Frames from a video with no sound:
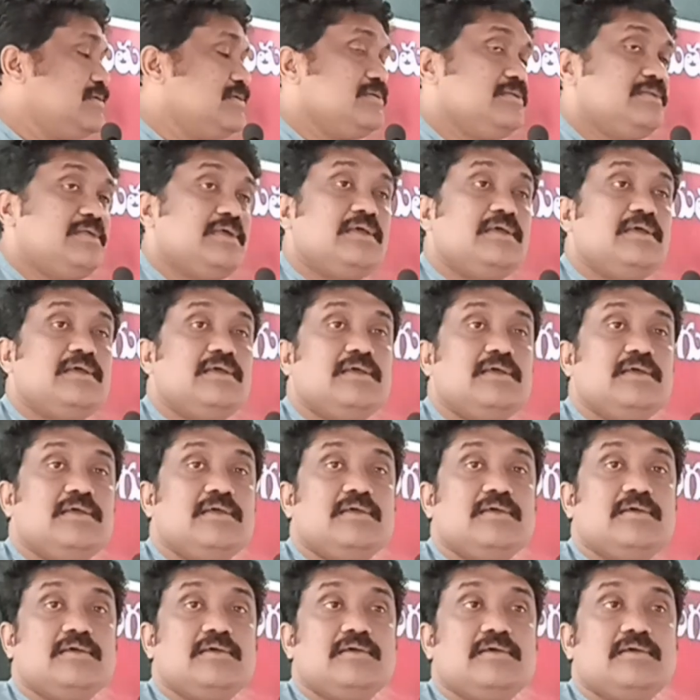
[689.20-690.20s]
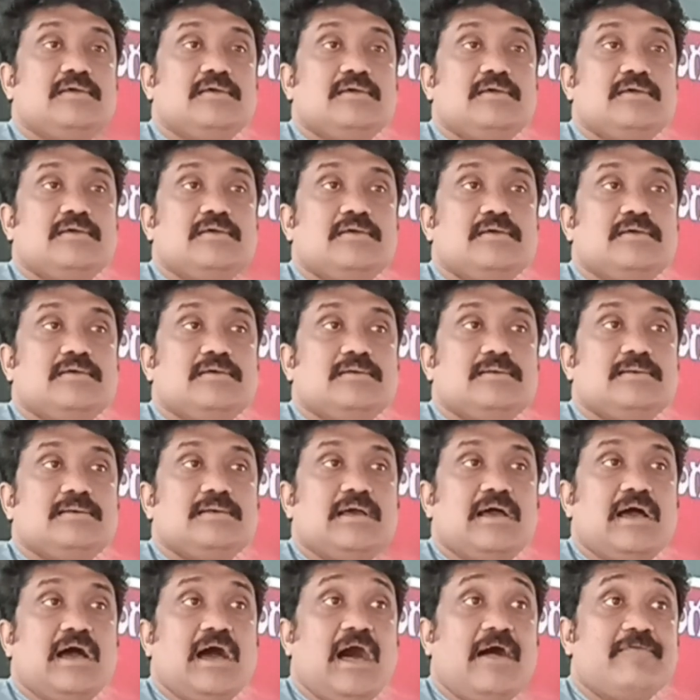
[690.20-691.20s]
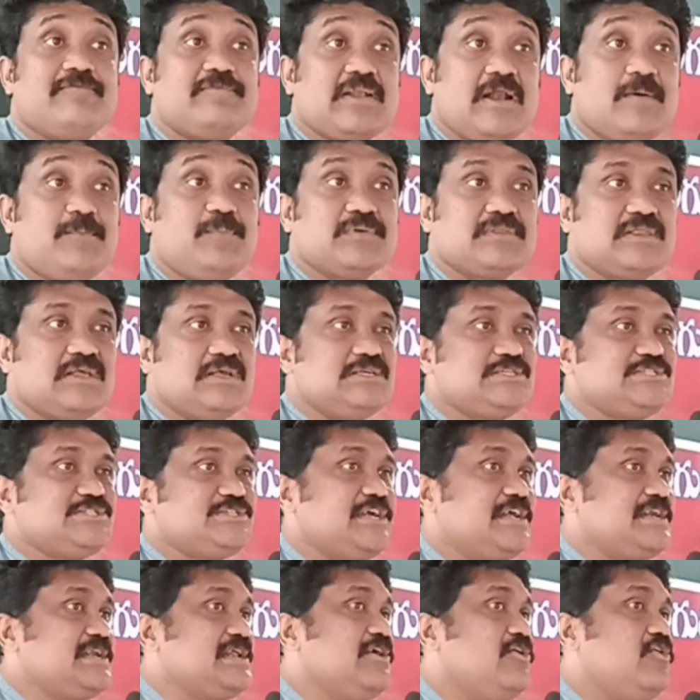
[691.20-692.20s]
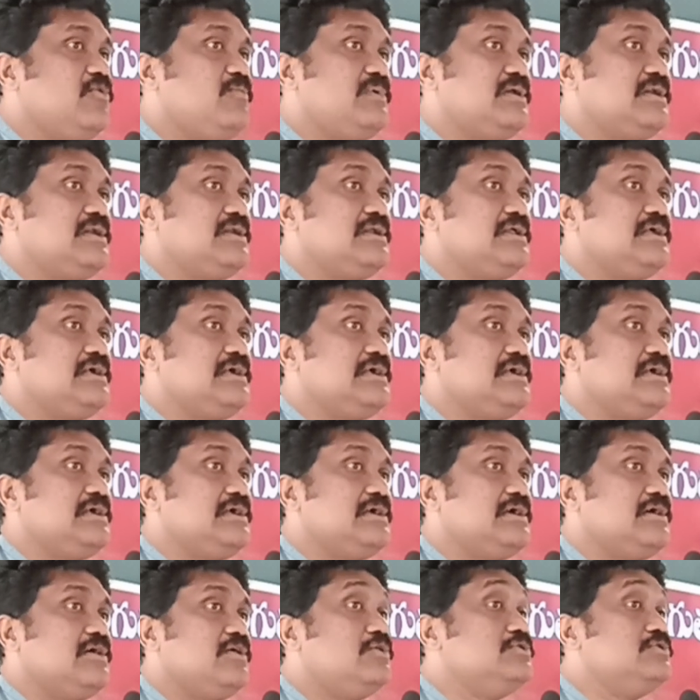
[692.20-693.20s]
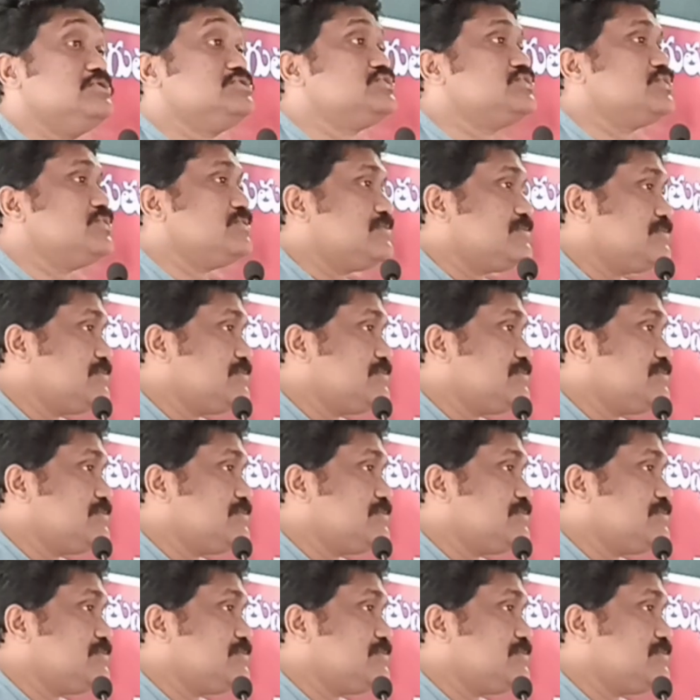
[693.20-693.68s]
the Andhra Pradesh state government also.